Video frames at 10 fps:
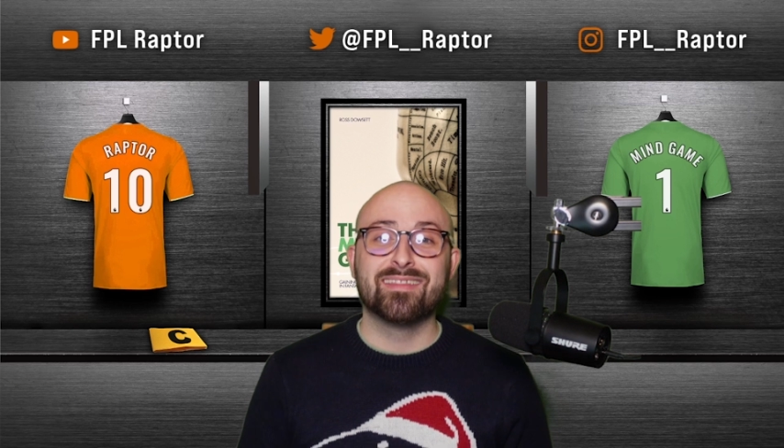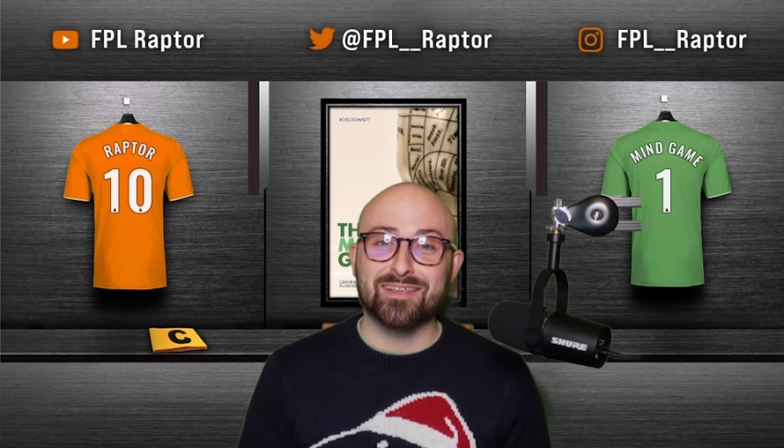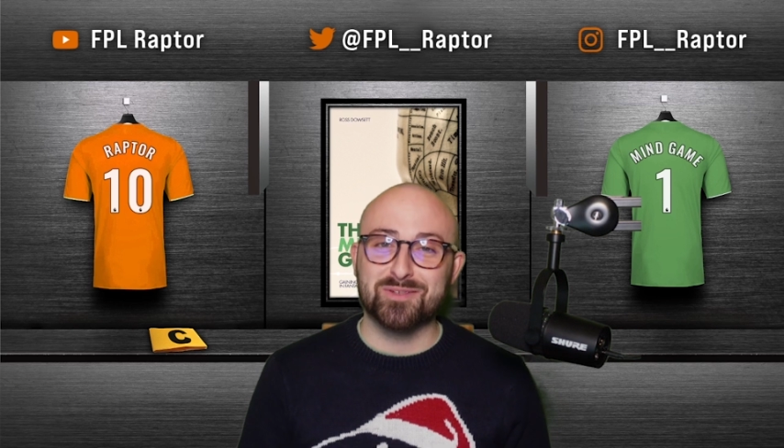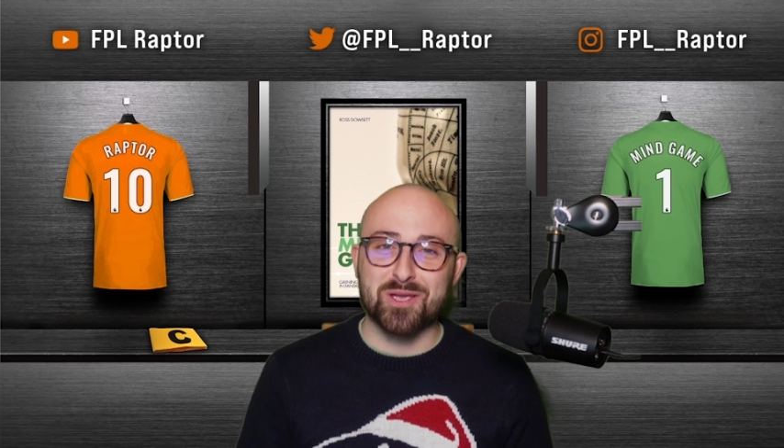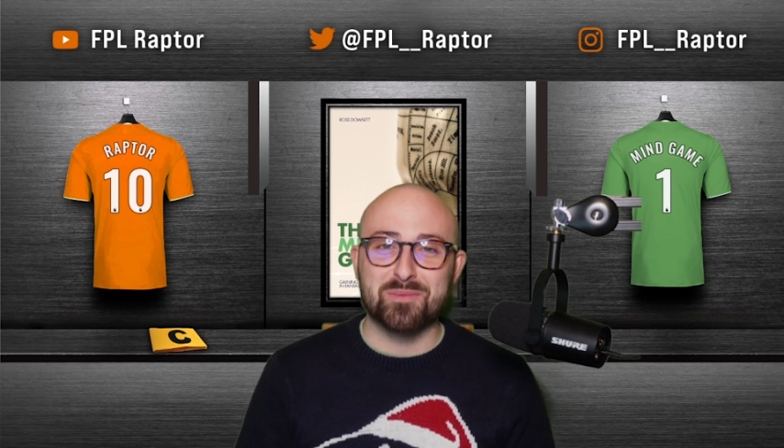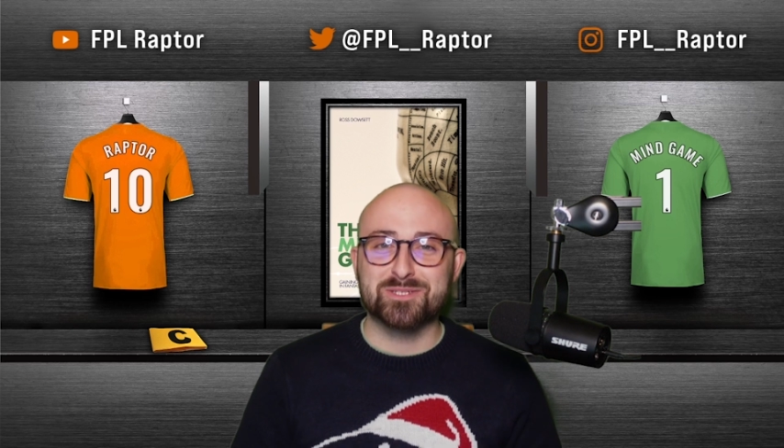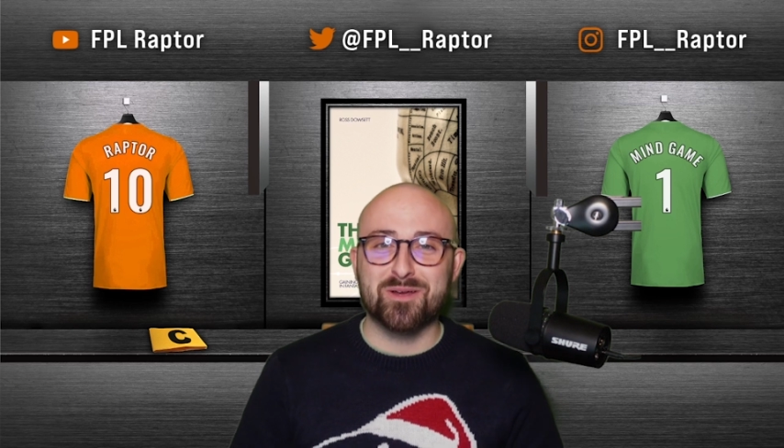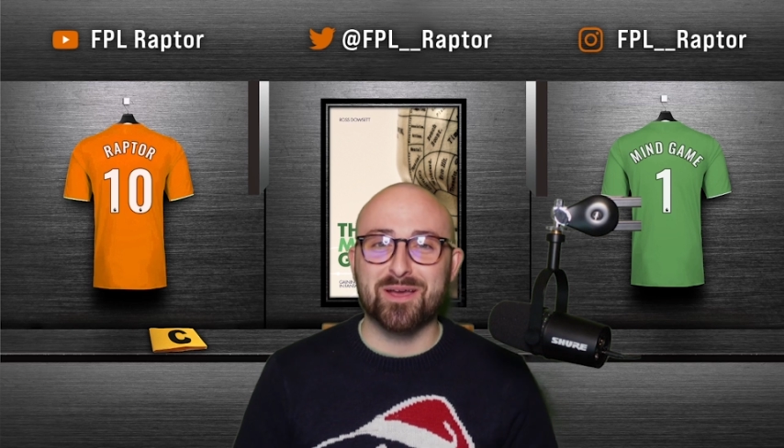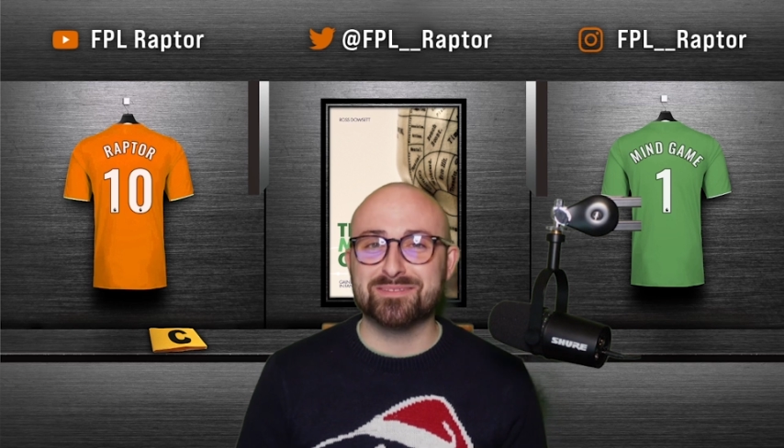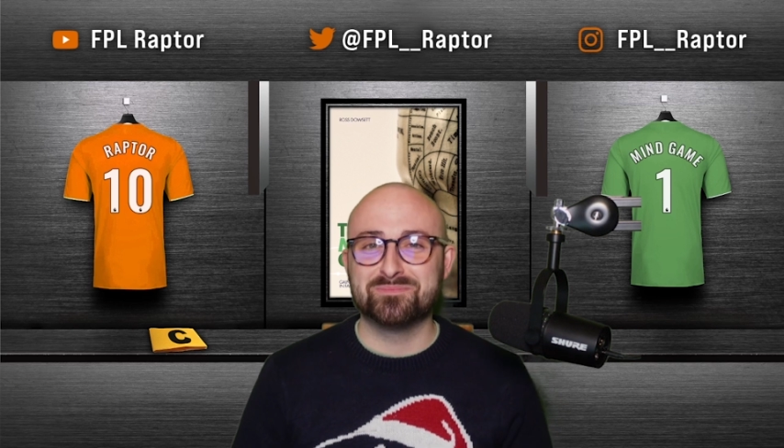Thank you so much,
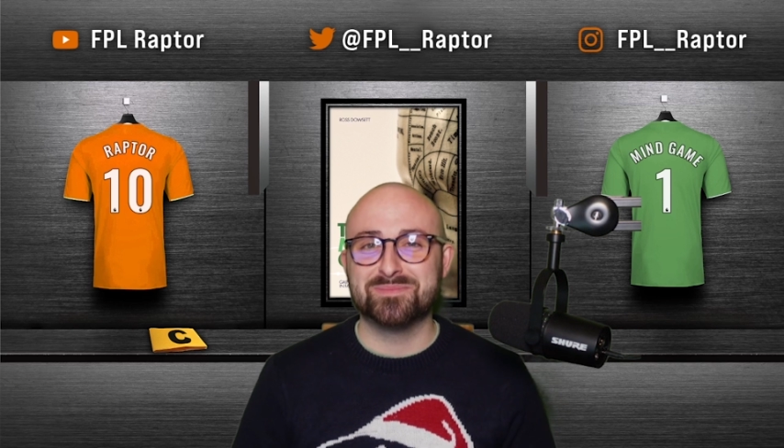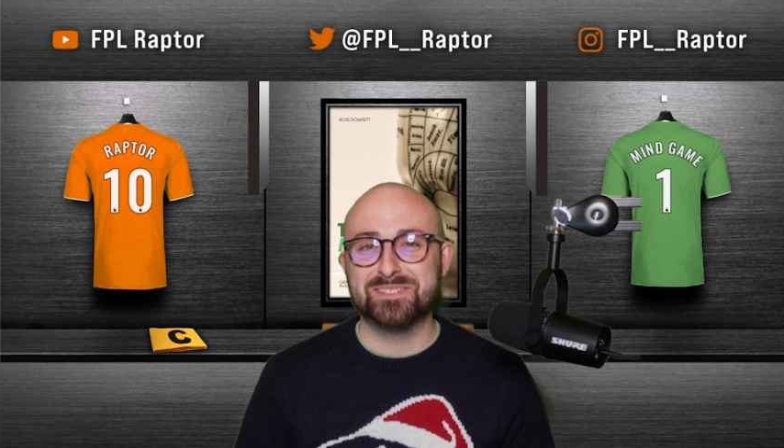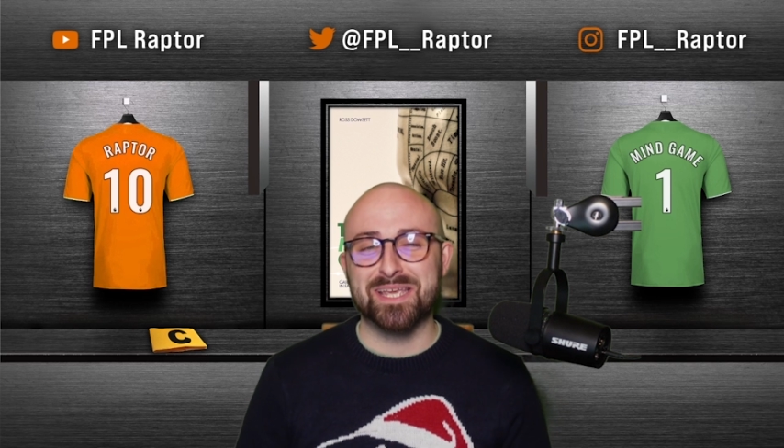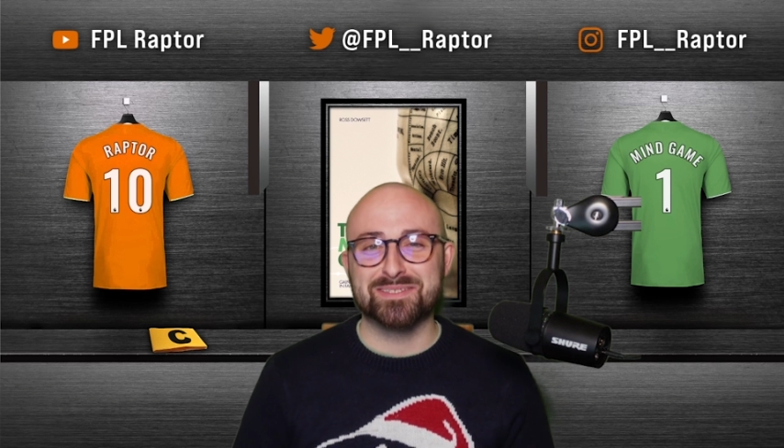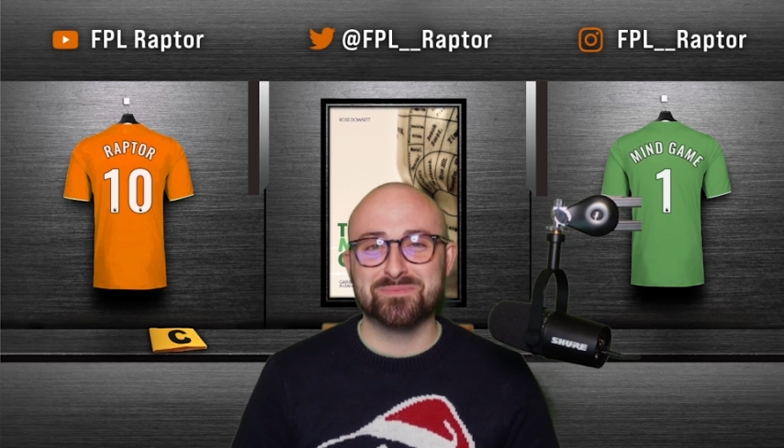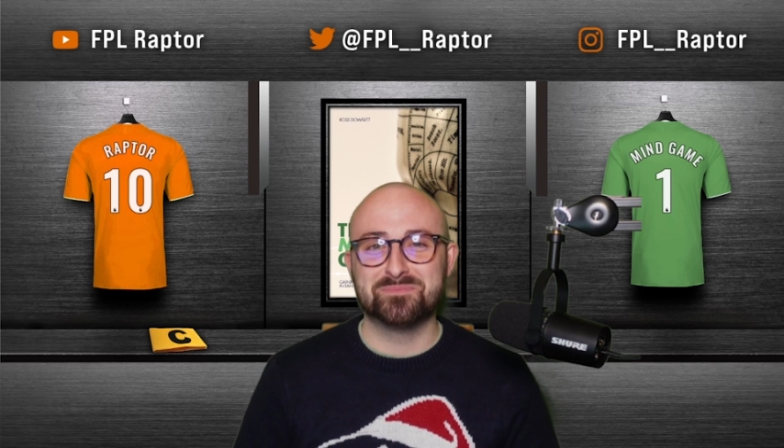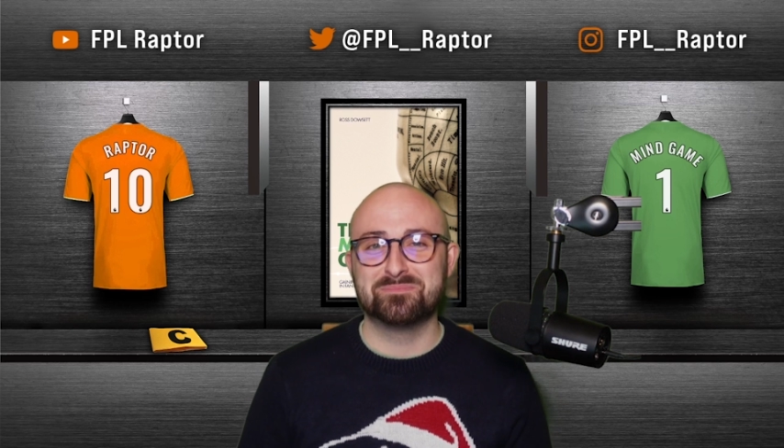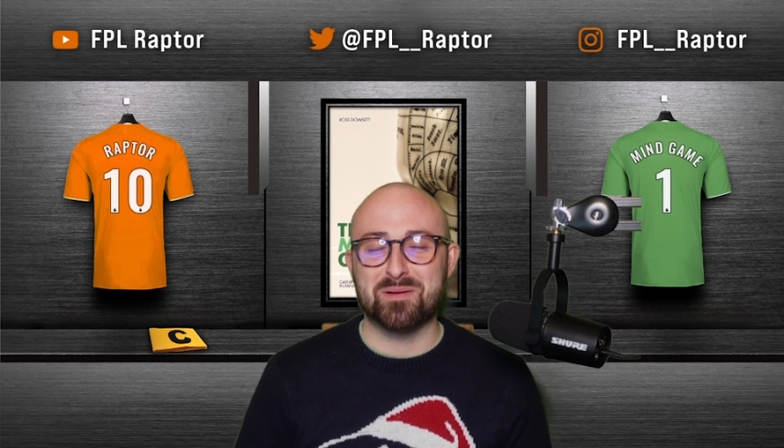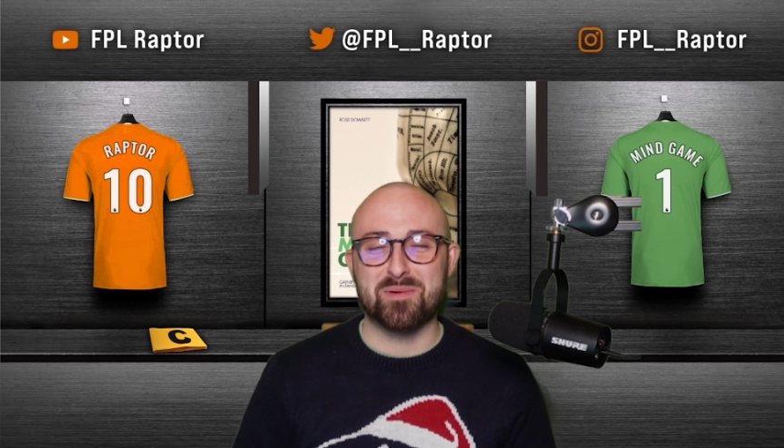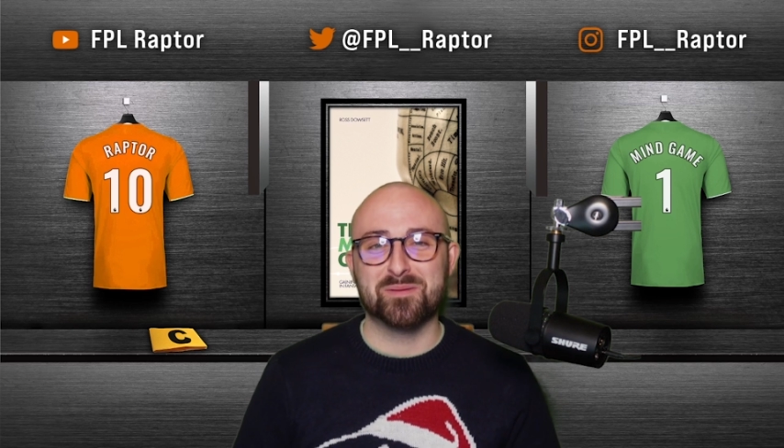guys. Cheers.
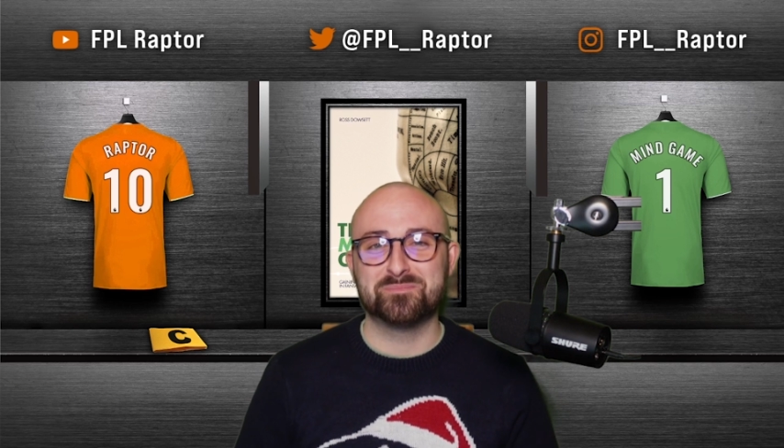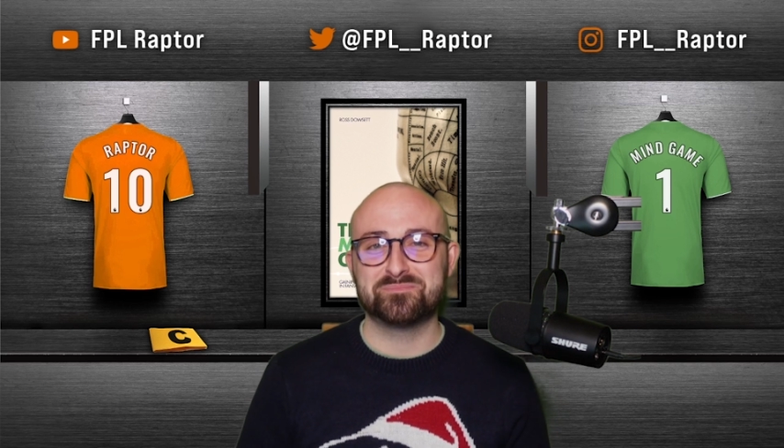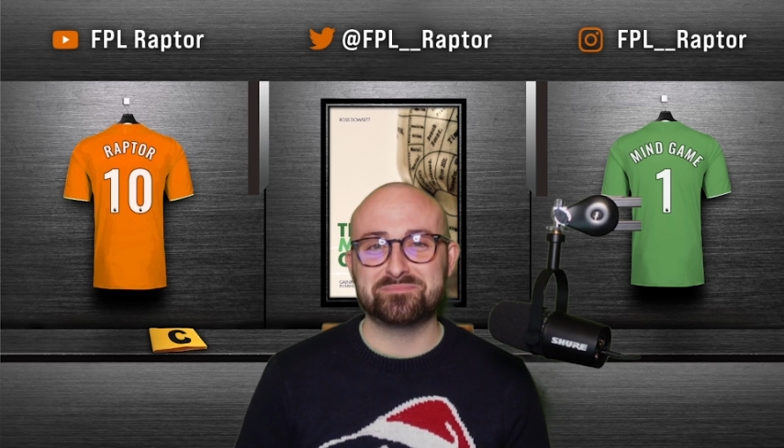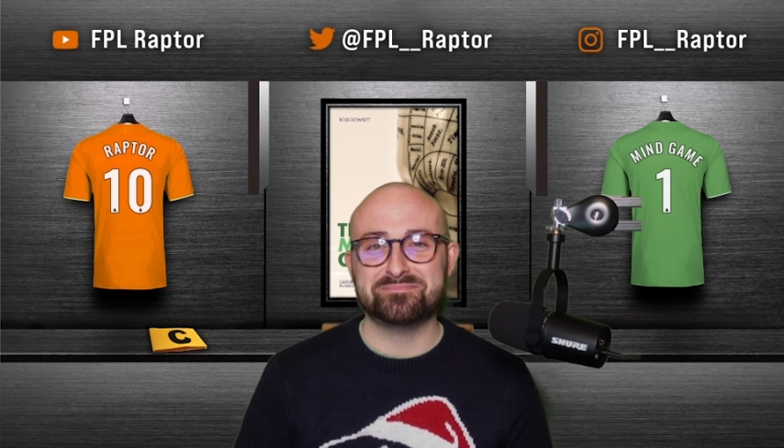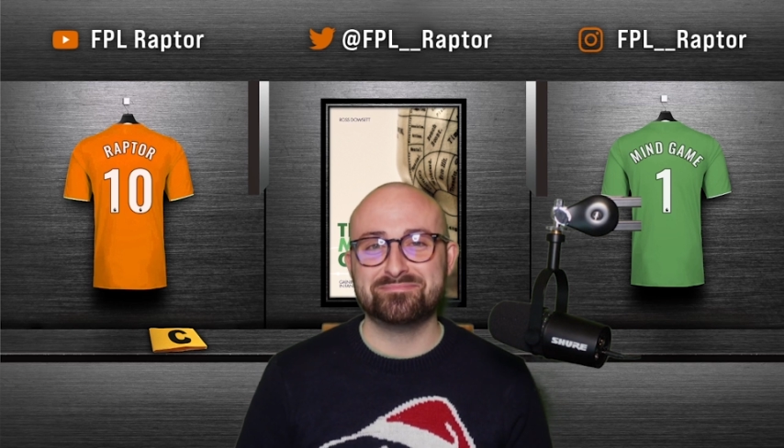Bye-bye.